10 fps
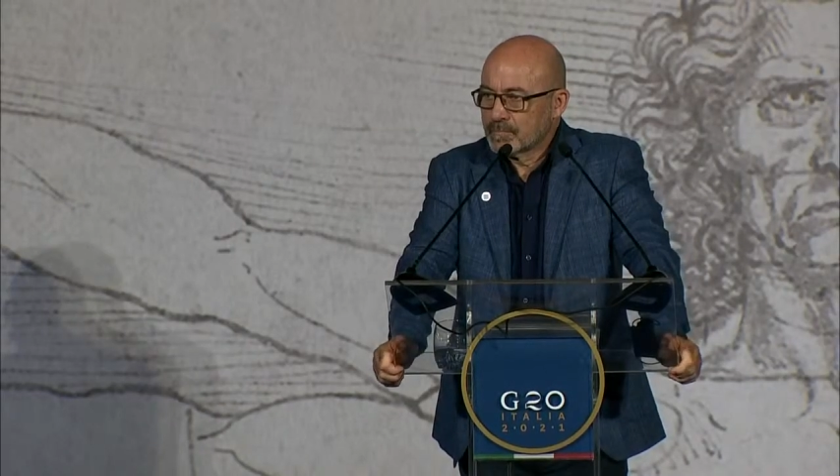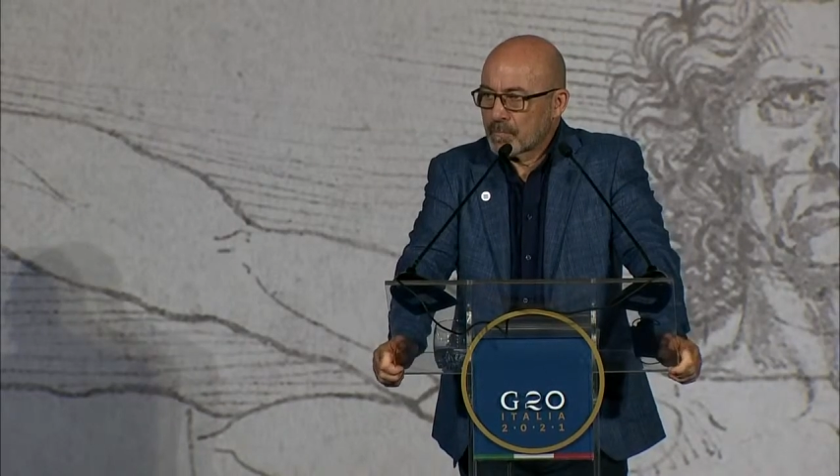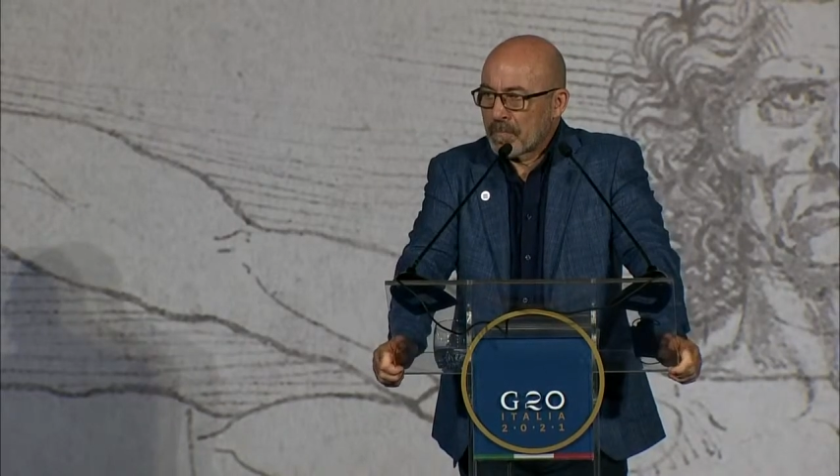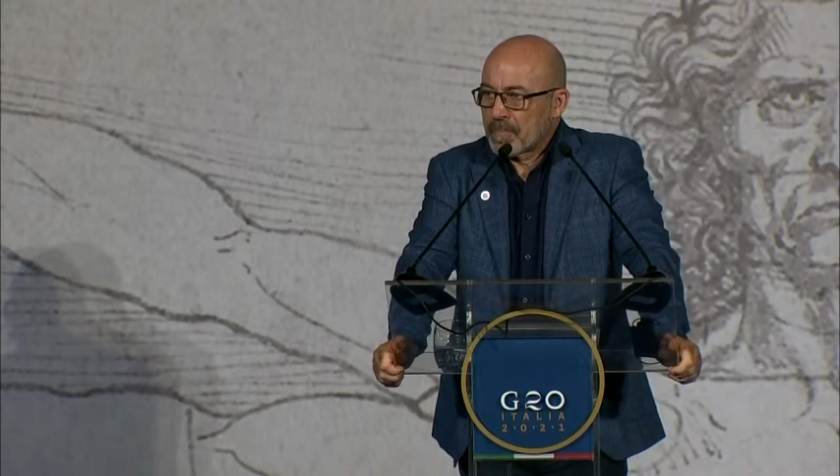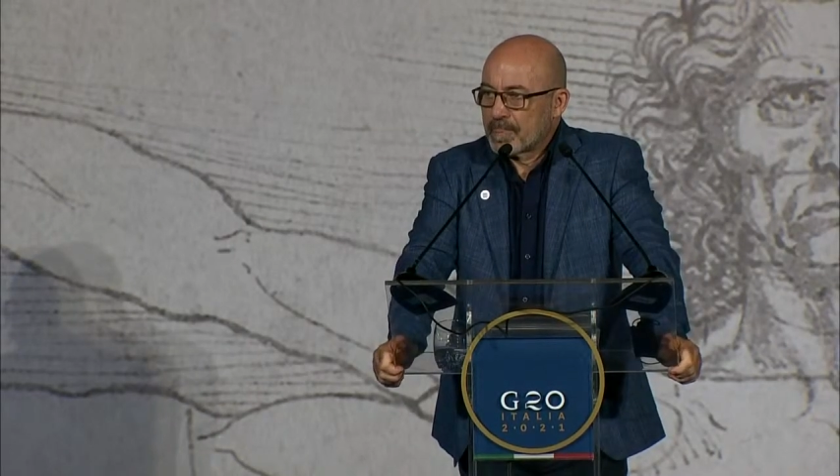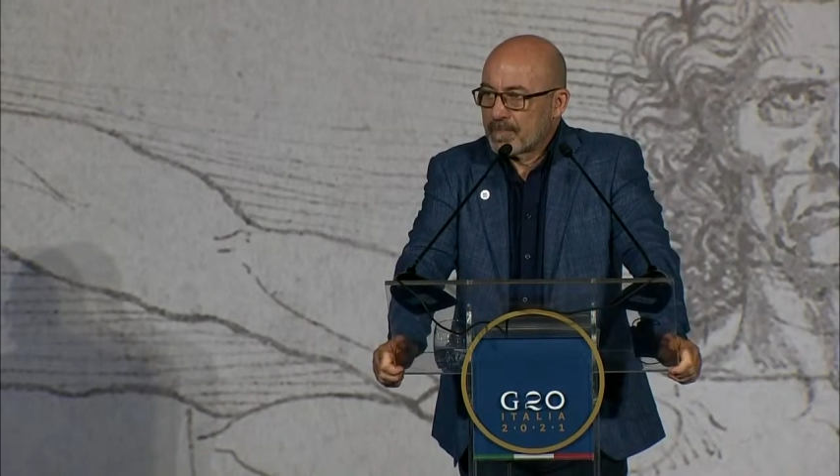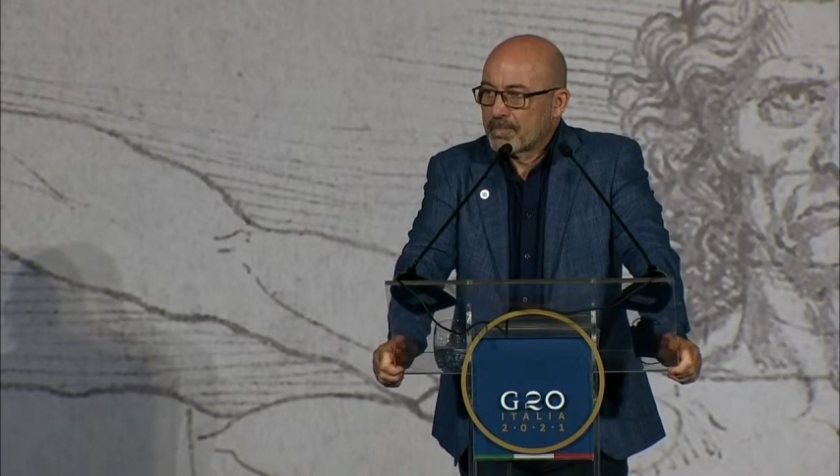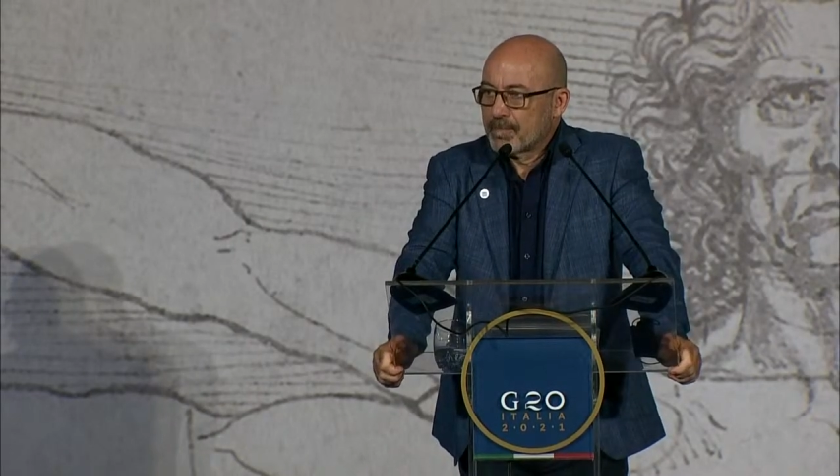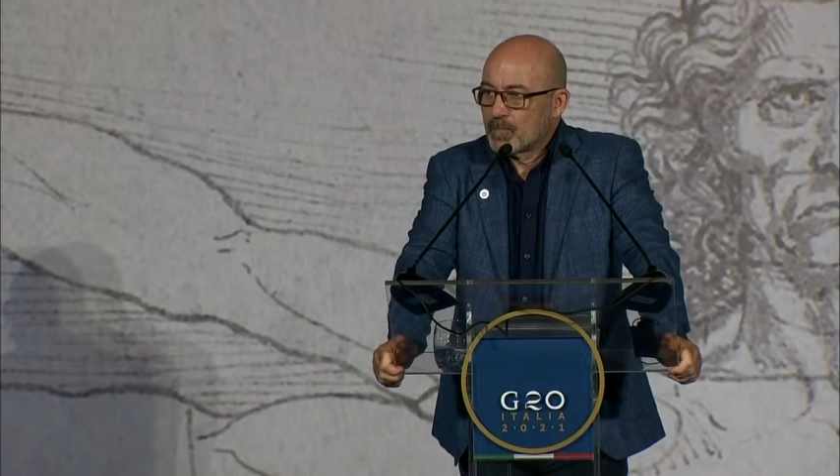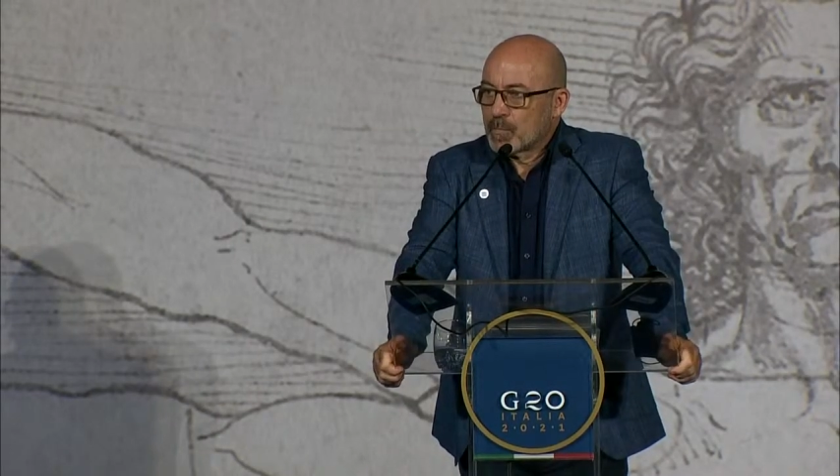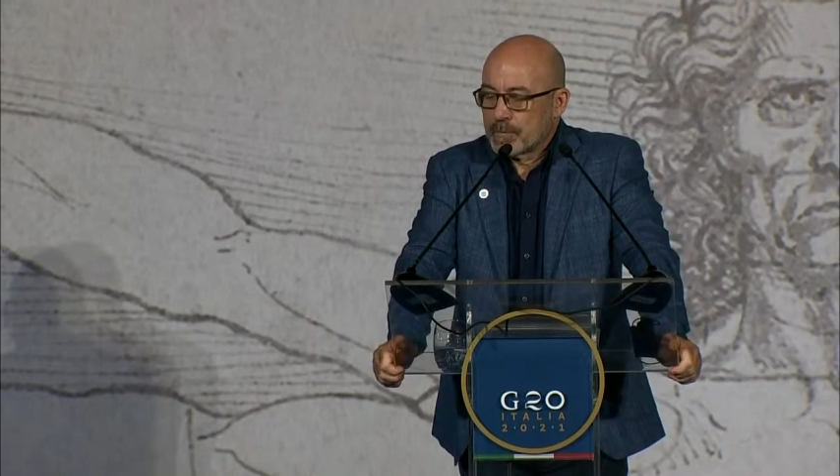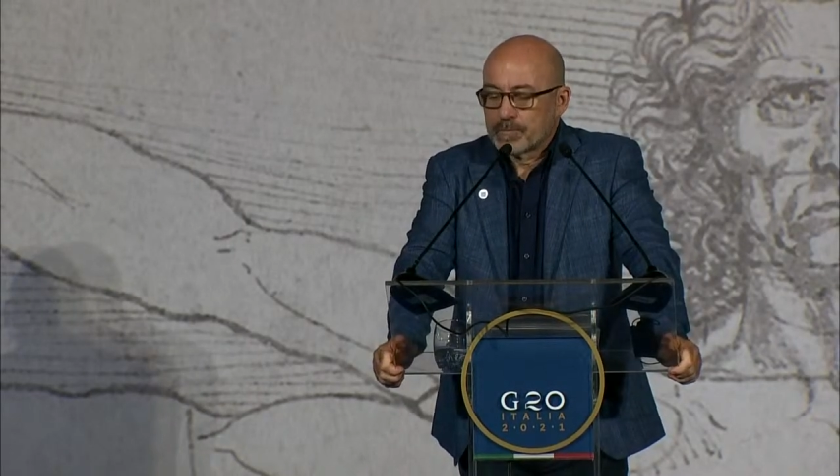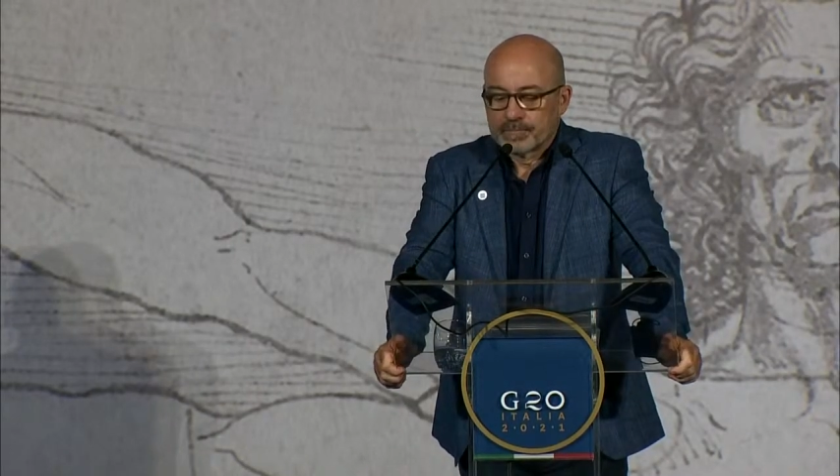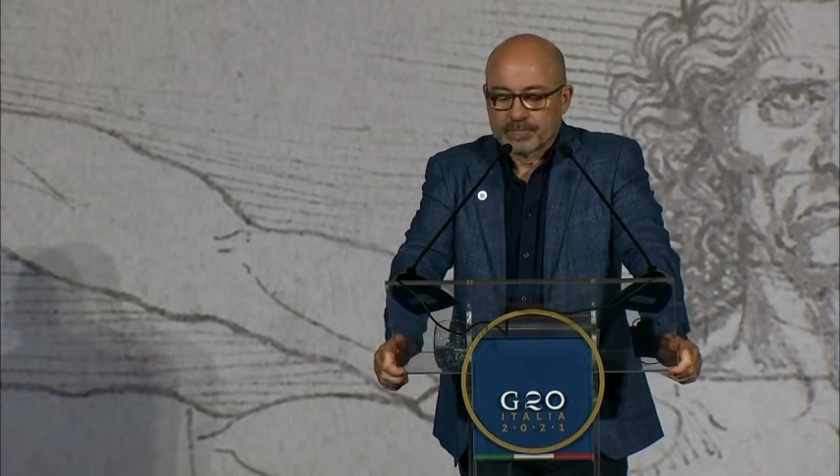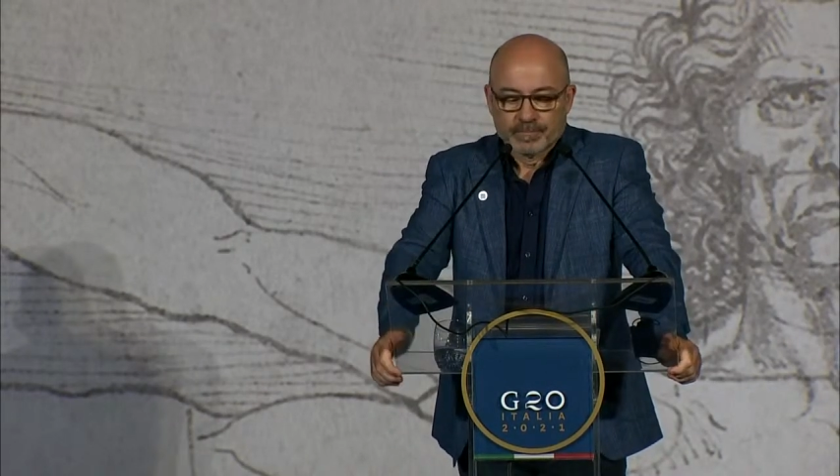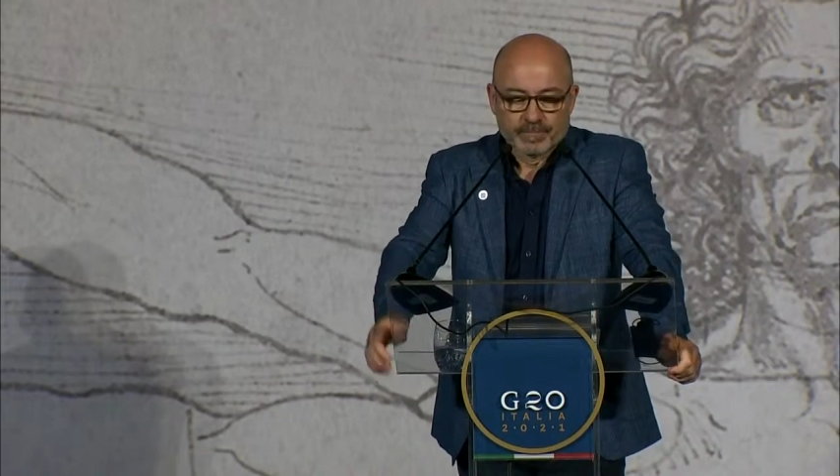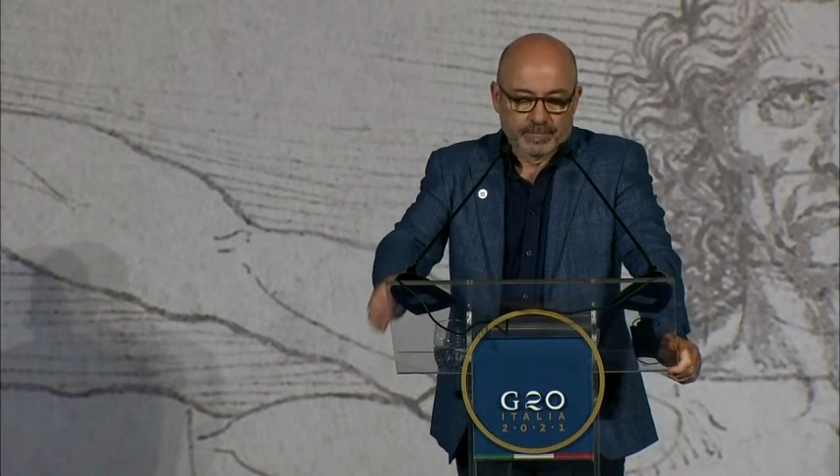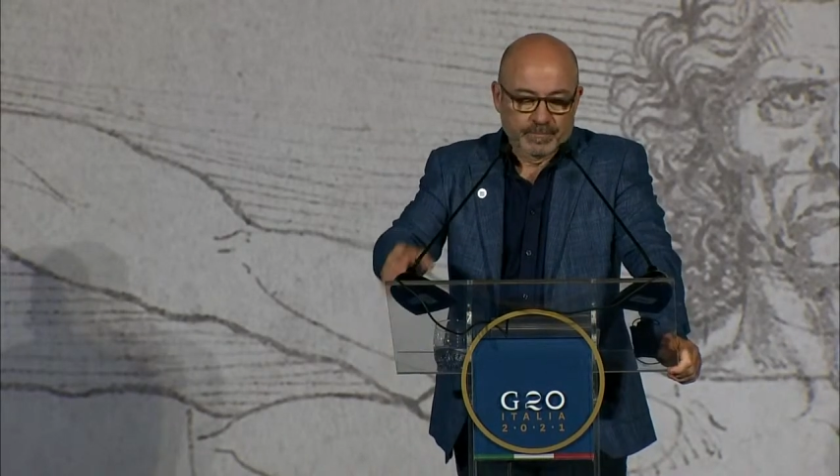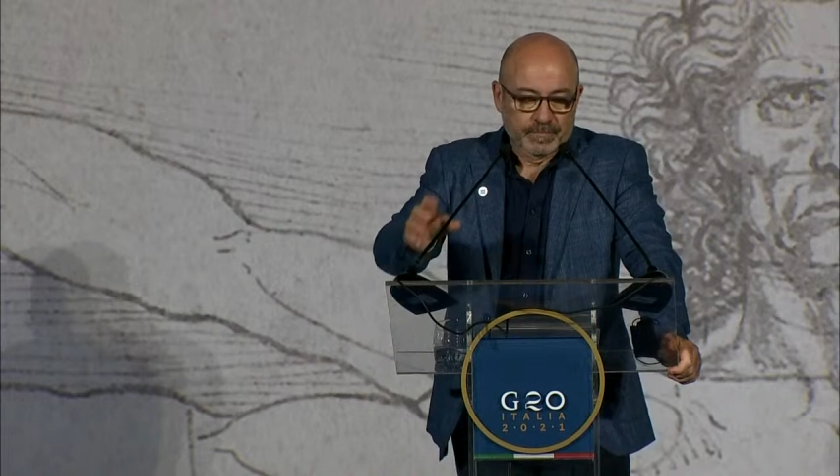Do you think that at the end of this